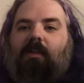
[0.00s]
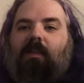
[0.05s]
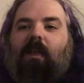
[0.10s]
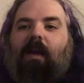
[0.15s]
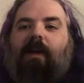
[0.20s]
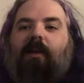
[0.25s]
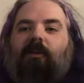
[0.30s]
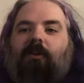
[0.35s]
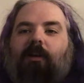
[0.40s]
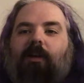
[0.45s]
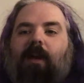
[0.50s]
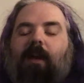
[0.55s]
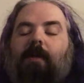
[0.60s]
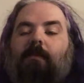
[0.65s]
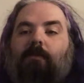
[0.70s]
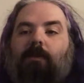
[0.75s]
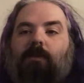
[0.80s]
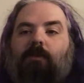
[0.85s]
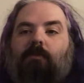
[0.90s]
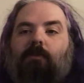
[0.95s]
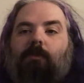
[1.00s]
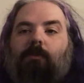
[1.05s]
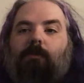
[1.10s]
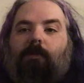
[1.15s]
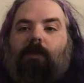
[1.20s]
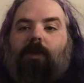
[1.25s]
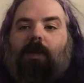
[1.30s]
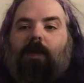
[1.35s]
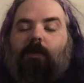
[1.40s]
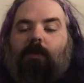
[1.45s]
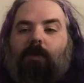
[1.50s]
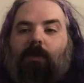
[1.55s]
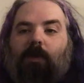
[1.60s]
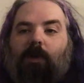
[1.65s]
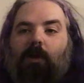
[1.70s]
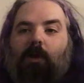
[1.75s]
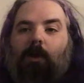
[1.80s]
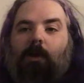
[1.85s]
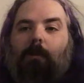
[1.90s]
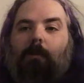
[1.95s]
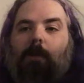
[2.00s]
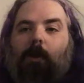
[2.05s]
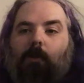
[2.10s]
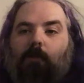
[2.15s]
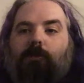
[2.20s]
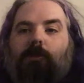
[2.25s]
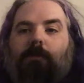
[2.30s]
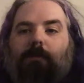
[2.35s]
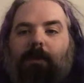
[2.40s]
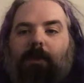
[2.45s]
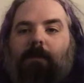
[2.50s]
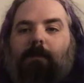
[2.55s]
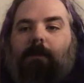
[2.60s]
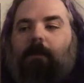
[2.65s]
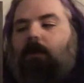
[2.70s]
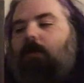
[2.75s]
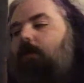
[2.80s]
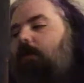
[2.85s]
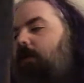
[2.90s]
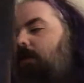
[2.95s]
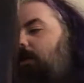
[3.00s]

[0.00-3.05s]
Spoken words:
lighter game that you can play with most people.